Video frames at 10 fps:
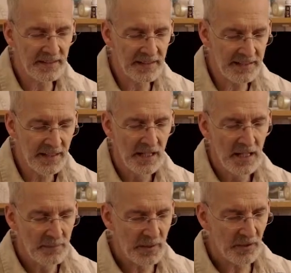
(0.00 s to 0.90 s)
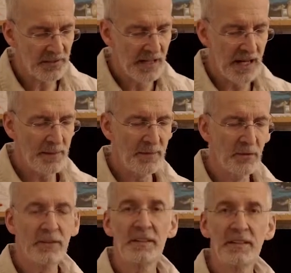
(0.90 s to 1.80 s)
in that because I'm
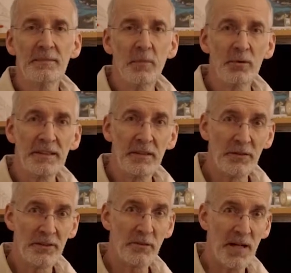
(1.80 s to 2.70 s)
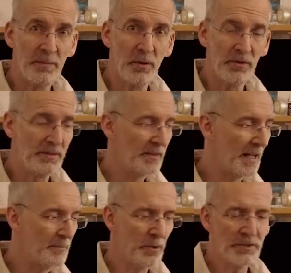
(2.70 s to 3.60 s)
using this mostly on a tripod.
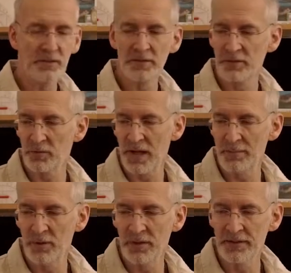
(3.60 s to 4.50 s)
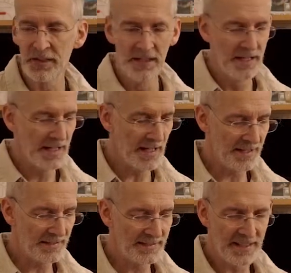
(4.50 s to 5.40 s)
I put it on a tripod,
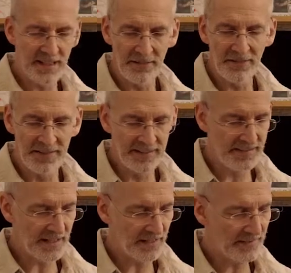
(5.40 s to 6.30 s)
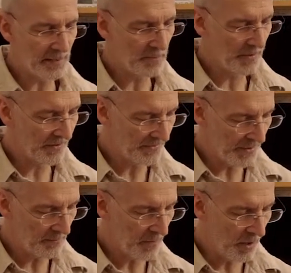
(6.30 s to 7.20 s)
and then I've seen there are some
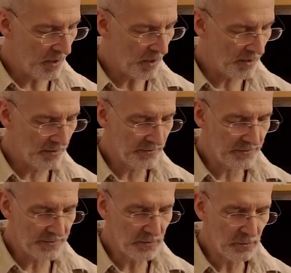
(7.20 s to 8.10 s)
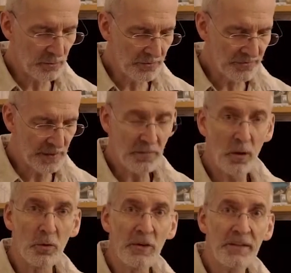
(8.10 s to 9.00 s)
screws, some
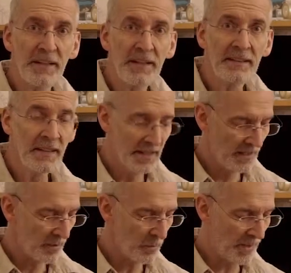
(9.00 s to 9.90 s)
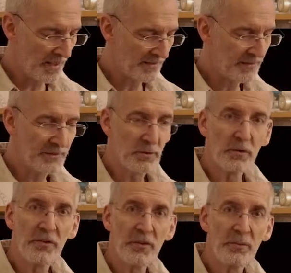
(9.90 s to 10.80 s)
holes in, where the
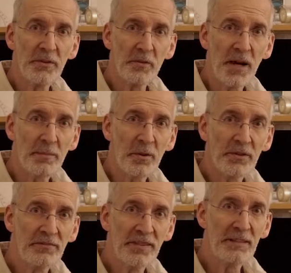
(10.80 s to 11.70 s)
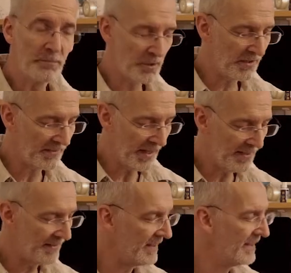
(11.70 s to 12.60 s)
screws from the tripod fit
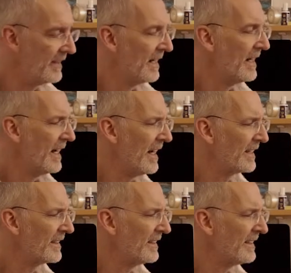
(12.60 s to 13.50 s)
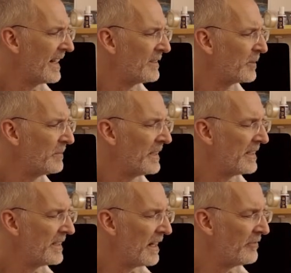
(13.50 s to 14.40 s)
precise in, and this had not been
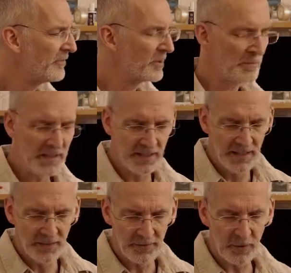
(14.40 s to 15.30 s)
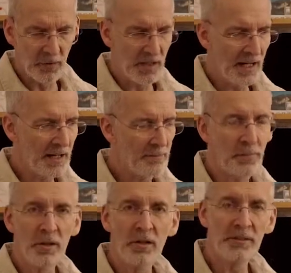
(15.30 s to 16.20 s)
enough for me, so I
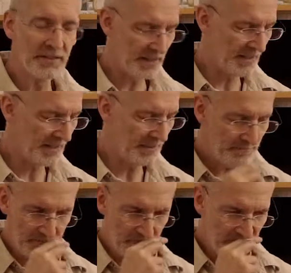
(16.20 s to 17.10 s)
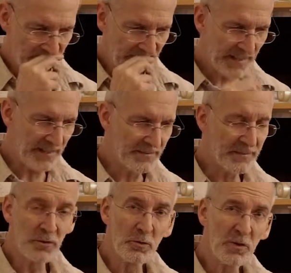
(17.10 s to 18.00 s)
bought a
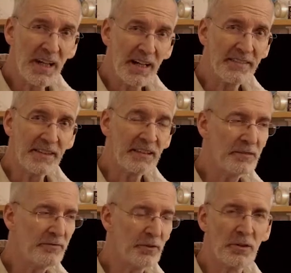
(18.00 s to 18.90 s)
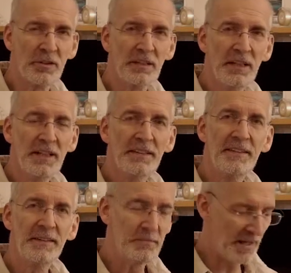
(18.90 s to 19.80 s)
screw cutter for
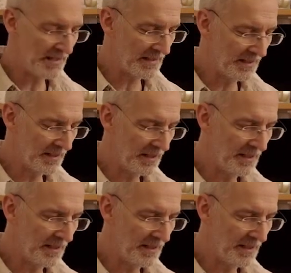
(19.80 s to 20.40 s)
this special